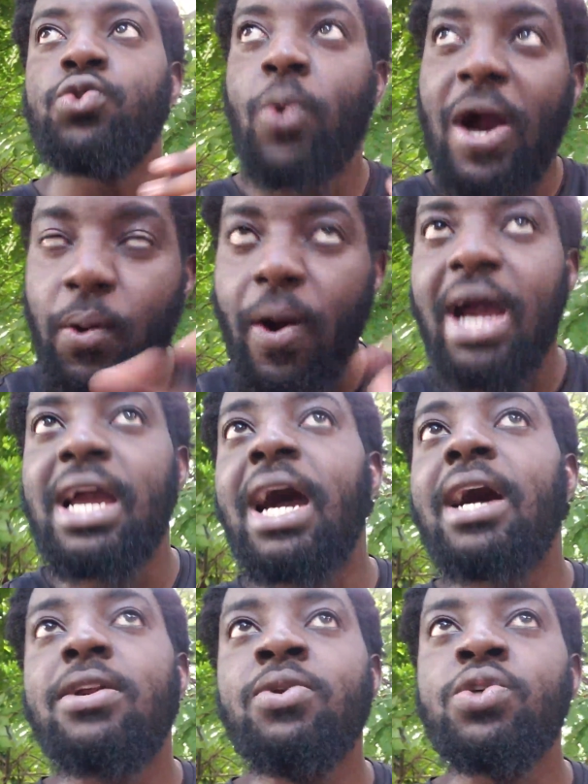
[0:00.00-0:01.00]
You
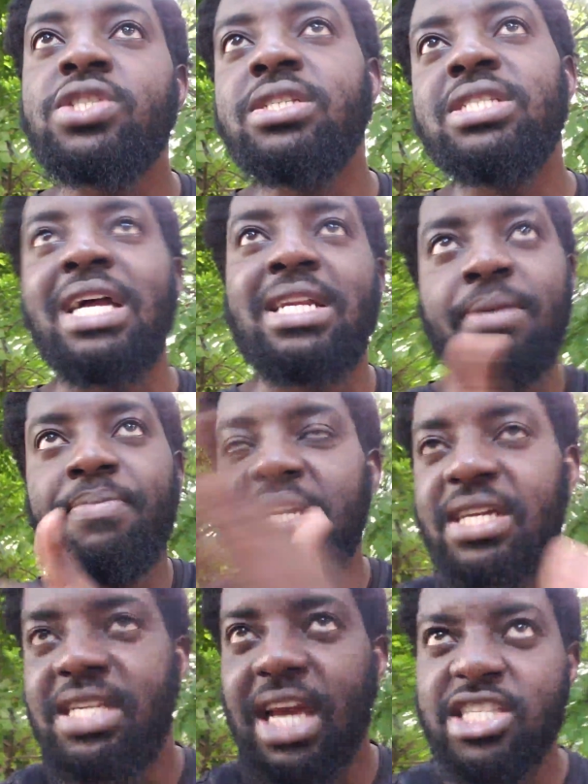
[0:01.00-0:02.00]
acquire those things and they
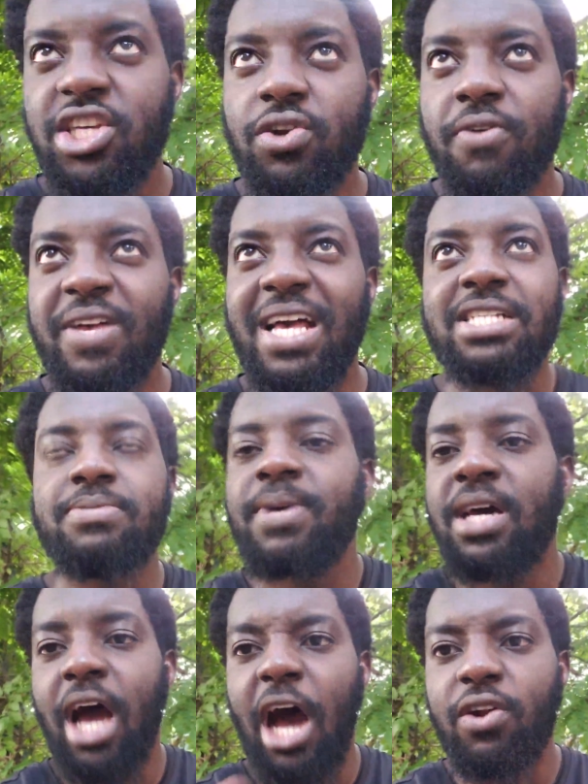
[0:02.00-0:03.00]
bring in the theory of Kasb
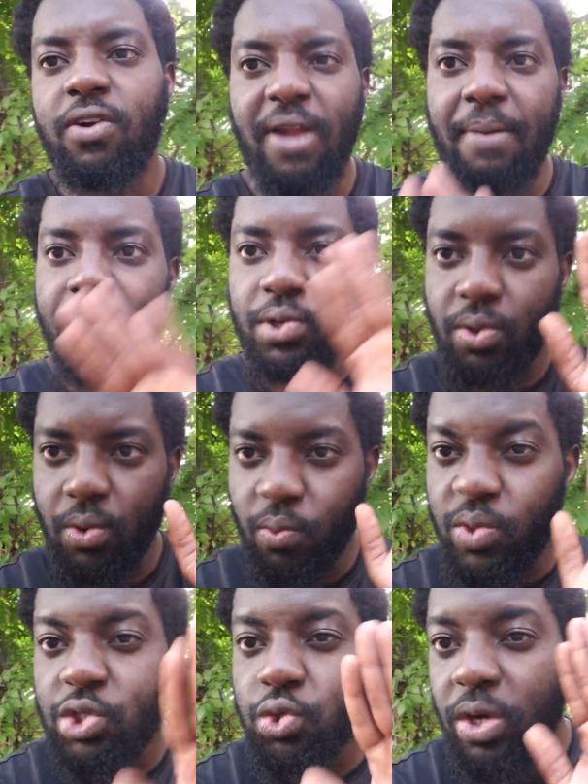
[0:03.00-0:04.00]
and all of that. But
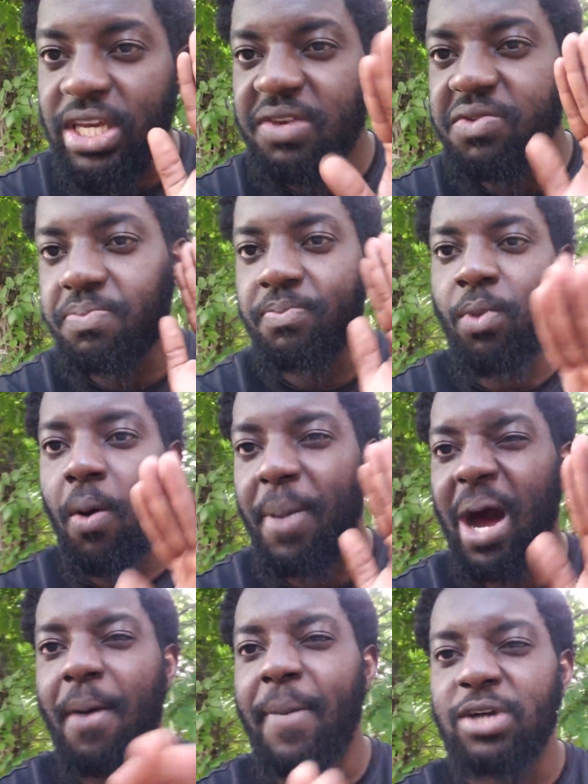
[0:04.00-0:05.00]
which one gives more
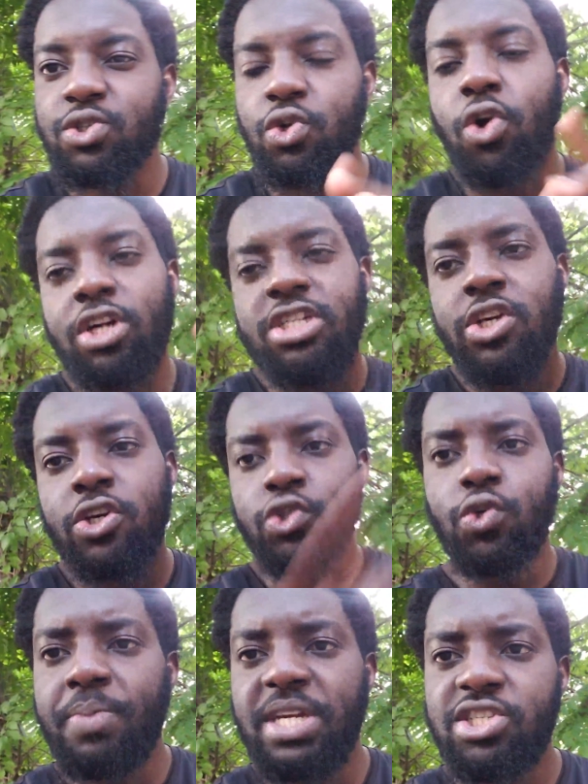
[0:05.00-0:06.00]
power back to God?
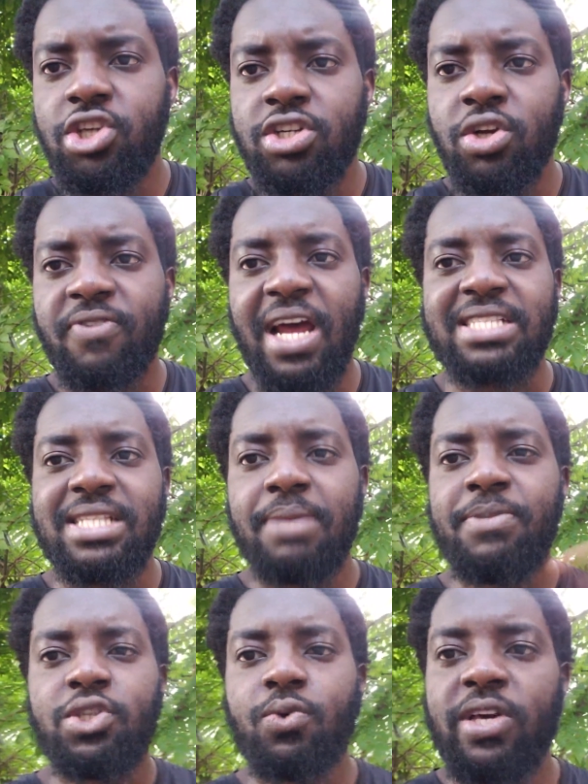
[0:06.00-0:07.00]
You be the judge of that.
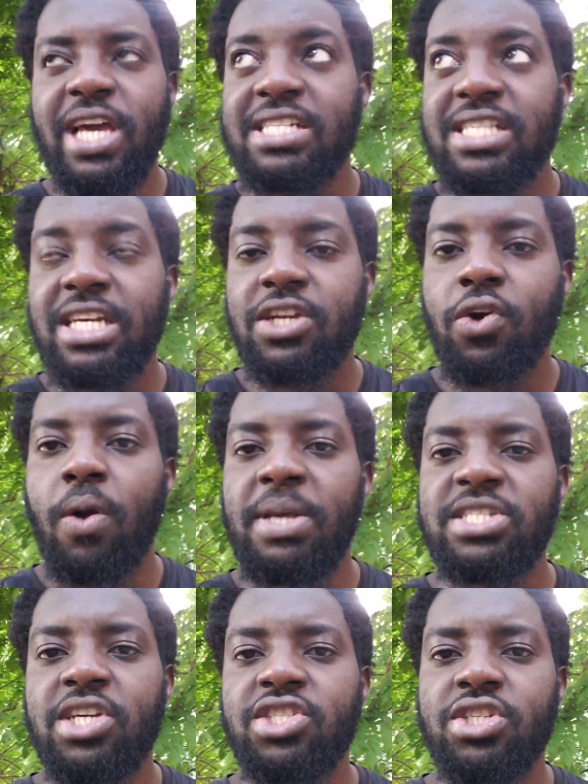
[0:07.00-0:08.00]
Let me see what you guys think in the
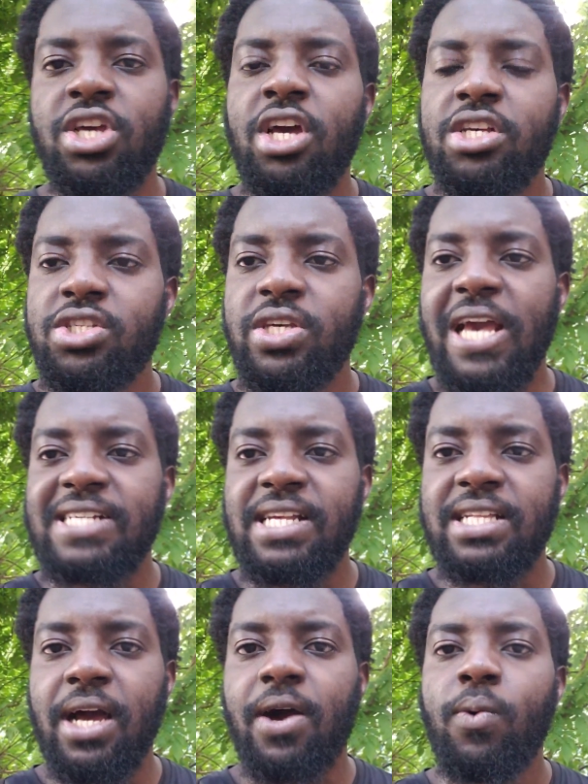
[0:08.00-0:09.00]
comment section. See you guys
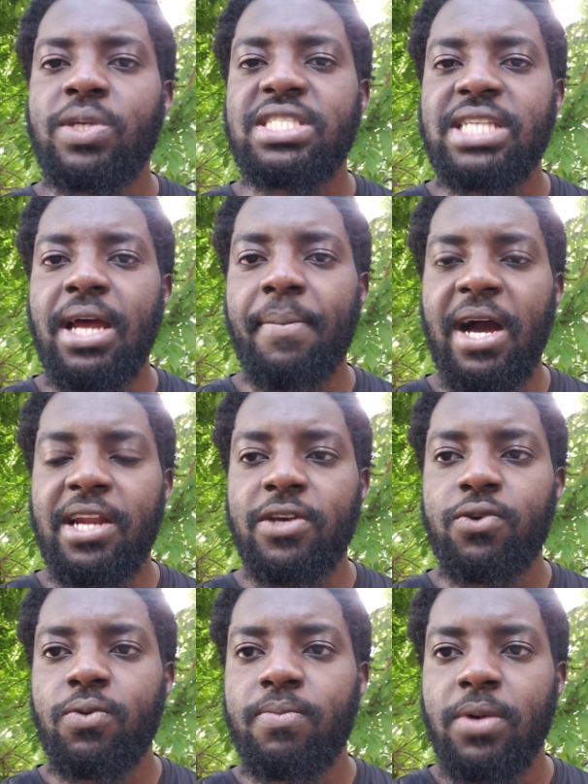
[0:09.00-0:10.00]
later. Wassalamu
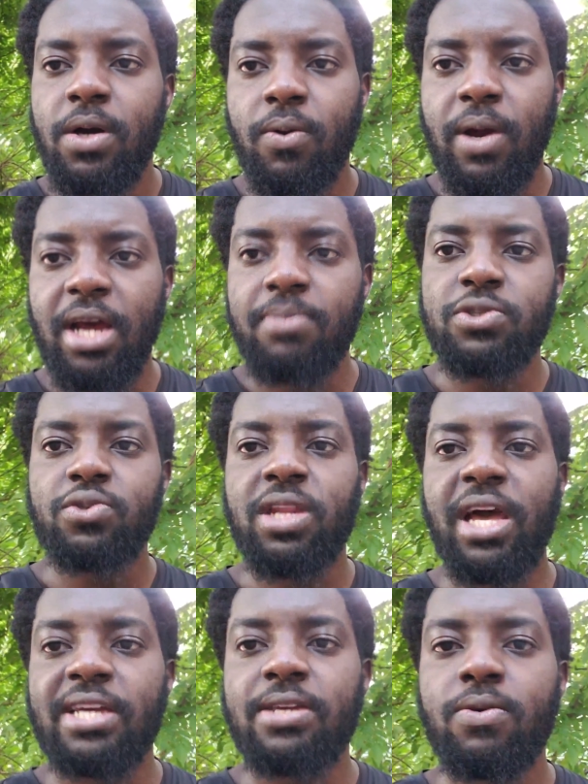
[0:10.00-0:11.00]
alaikum wa
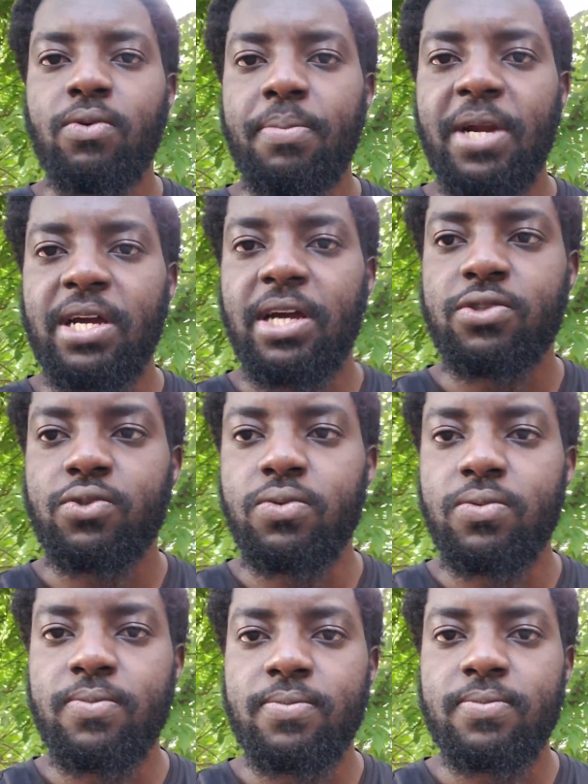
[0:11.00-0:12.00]
rahmatullahi wa barakatuh.